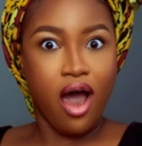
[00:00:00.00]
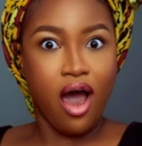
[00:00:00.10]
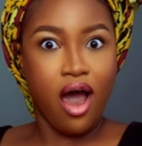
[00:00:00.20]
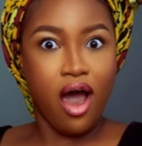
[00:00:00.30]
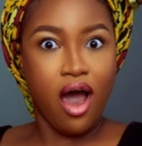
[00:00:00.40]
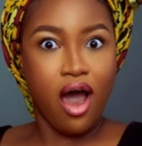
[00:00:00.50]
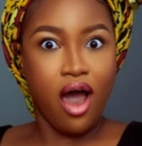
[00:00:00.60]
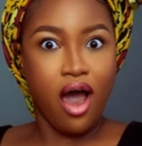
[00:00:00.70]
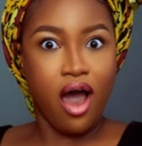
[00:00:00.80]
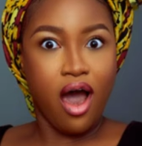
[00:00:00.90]

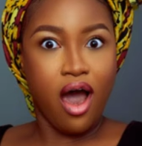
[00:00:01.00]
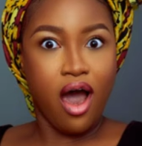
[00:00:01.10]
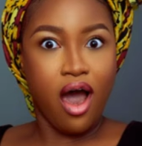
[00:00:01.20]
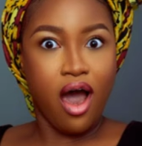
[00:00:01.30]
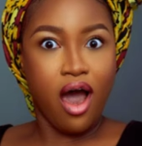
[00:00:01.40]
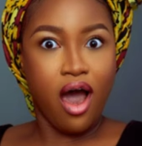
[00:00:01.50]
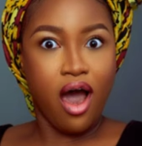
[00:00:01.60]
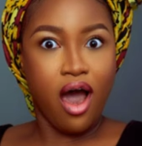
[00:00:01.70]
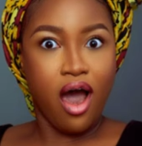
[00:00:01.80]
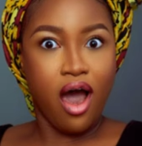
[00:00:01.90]

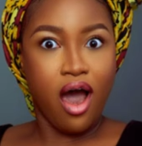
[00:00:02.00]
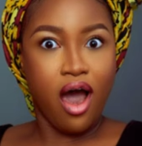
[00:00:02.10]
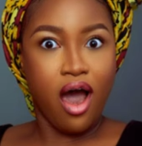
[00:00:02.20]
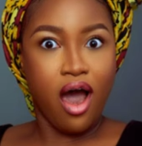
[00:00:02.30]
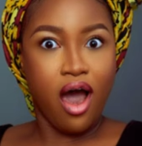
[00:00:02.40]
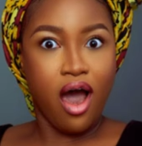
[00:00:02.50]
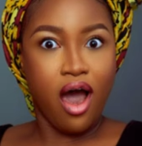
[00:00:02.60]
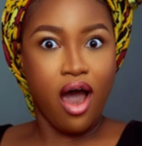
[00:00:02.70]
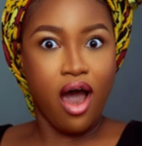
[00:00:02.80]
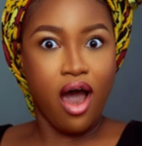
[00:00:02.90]

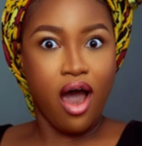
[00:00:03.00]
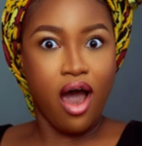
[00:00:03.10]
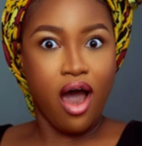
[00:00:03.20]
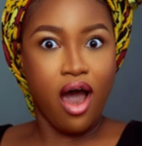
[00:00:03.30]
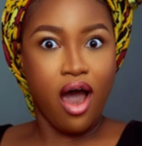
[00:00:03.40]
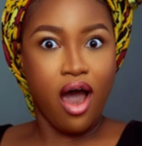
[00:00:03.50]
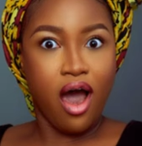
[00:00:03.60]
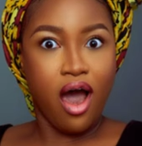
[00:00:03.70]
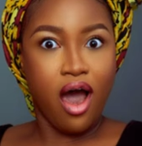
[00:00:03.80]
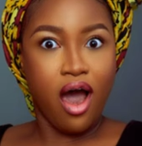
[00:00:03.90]

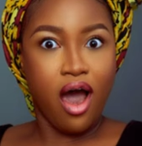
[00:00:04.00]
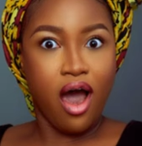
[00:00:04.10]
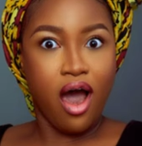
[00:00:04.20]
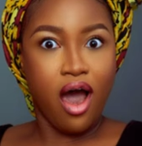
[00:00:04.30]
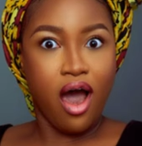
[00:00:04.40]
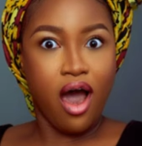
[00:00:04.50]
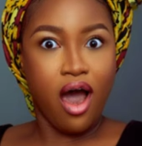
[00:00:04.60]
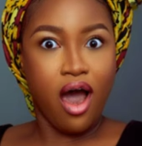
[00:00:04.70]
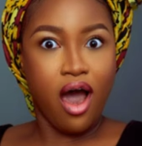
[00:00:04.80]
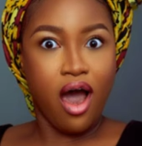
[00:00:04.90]

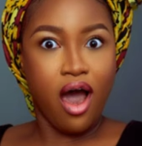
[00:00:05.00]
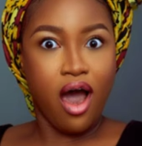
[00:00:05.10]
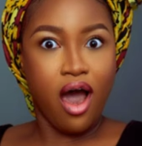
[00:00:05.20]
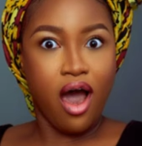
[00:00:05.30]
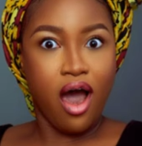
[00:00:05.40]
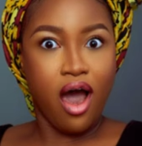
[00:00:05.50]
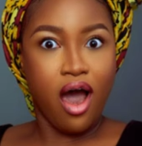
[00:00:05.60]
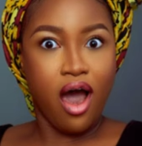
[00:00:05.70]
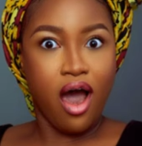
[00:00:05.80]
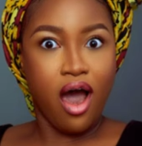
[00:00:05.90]

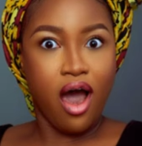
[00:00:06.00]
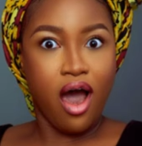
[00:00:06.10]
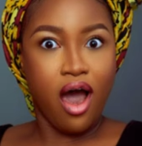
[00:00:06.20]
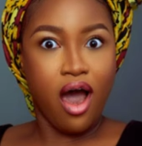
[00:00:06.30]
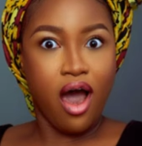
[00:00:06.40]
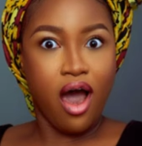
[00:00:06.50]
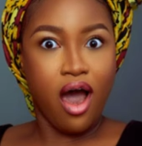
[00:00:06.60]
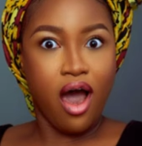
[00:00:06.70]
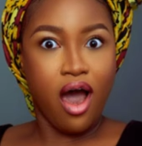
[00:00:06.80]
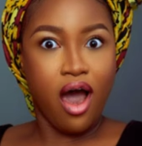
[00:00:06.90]

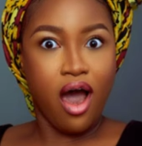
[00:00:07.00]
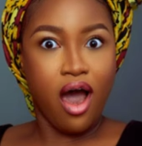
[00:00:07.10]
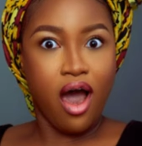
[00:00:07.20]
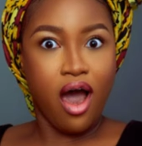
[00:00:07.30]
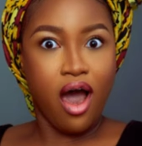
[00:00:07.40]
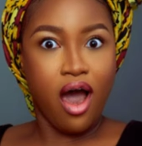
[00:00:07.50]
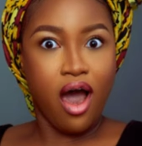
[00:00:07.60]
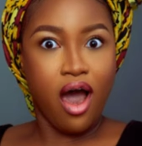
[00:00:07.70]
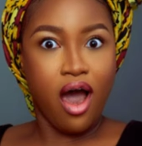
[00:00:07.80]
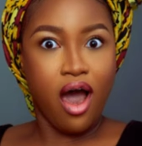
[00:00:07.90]
This is a still picture; no speech is visible.